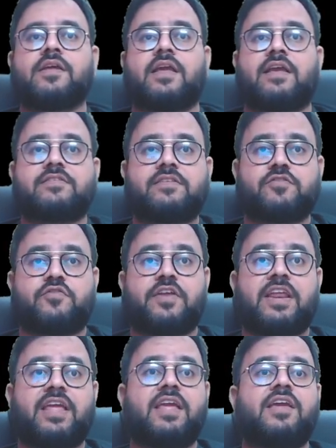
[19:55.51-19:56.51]
Is this
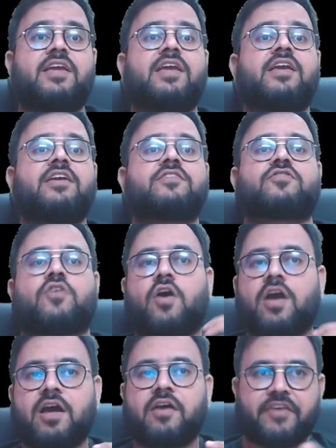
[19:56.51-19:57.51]
very
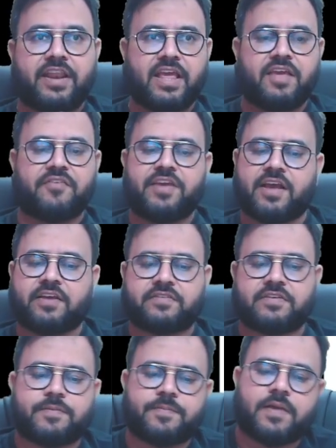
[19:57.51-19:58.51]
strong or very weak, sir?
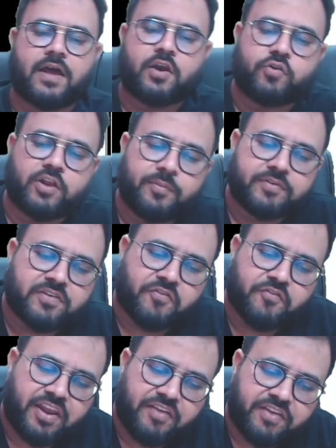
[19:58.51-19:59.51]
And now tell me, sir,
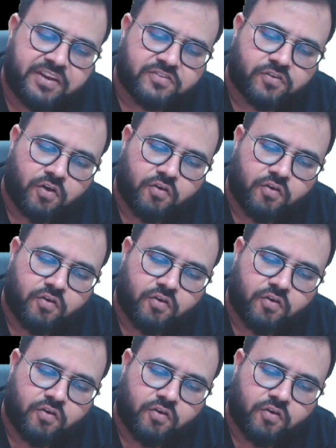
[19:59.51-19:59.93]
very very strong.